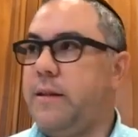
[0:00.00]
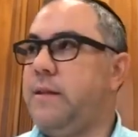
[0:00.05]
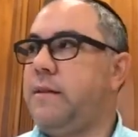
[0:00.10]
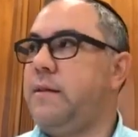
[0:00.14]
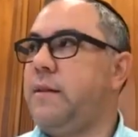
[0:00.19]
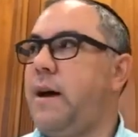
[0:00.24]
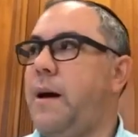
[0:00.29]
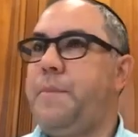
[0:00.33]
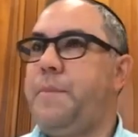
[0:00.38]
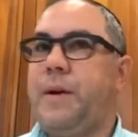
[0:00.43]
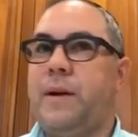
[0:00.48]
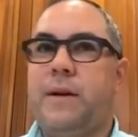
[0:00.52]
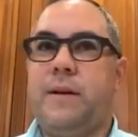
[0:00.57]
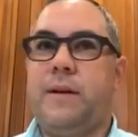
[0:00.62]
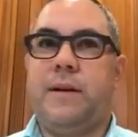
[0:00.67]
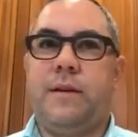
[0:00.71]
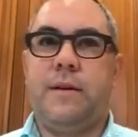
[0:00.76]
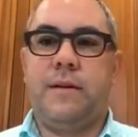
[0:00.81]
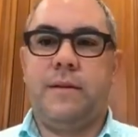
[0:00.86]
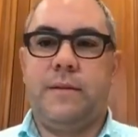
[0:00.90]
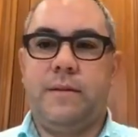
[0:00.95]
topic,
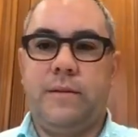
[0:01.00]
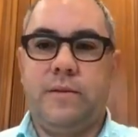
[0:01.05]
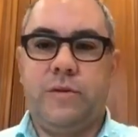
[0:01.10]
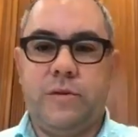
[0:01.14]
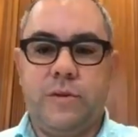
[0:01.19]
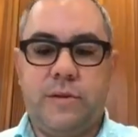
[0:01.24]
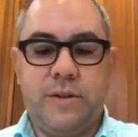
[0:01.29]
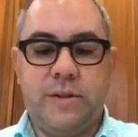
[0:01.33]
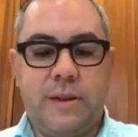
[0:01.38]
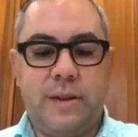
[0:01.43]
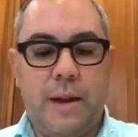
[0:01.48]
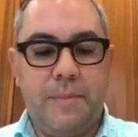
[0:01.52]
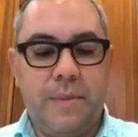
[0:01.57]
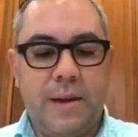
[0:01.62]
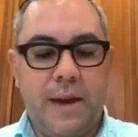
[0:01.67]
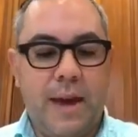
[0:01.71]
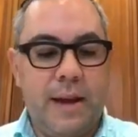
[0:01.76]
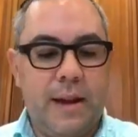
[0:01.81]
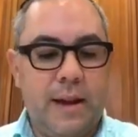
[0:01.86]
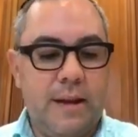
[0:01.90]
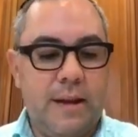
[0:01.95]
sort of topic
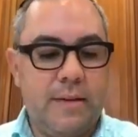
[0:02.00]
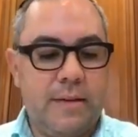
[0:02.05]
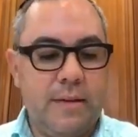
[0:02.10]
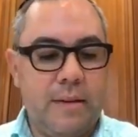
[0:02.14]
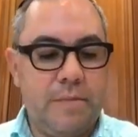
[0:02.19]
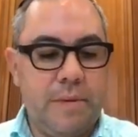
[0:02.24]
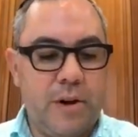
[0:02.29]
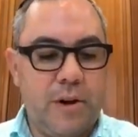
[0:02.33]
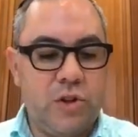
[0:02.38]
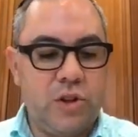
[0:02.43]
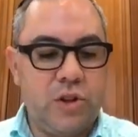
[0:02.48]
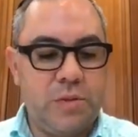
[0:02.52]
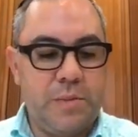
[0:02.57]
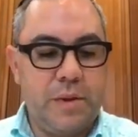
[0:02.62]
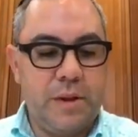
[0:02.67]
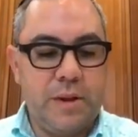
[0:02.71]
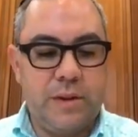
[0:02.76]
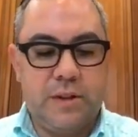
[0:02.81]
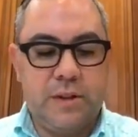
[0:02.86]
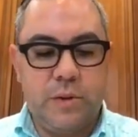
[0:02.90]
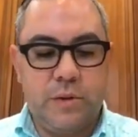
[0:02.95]
headings in Parshat
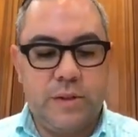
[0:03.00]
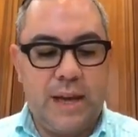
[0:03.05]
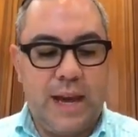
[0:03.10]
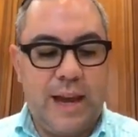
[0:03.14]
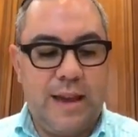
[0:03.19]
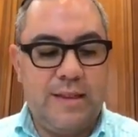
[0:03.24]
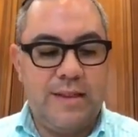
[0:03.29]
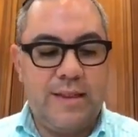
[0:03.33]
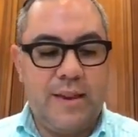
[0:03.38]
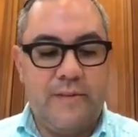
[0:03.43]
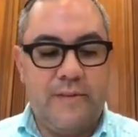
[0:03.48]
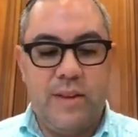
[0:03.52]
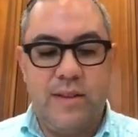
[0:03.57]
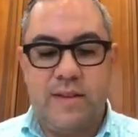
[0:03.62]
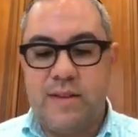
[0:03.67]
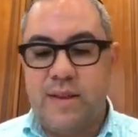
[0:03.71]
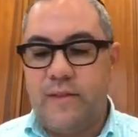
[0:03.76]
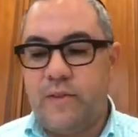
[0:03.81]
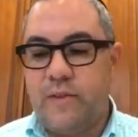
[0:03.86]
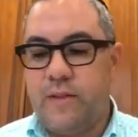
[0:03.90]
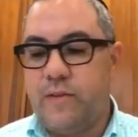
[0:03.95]
Pinchas. So it's
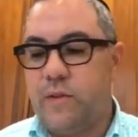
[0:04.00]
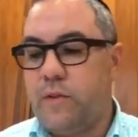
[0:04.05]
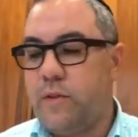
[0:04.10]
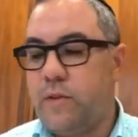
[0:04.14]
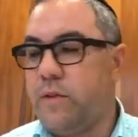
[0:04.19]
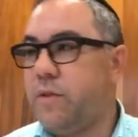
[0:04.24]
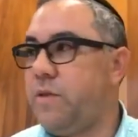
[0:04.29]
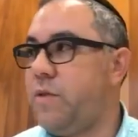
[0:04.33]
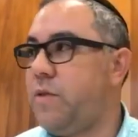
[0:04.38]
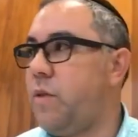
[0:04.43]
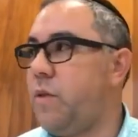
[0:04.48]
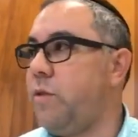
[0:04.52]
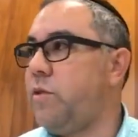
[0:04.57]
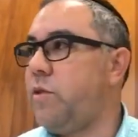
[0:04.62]
877 if you're in the Stone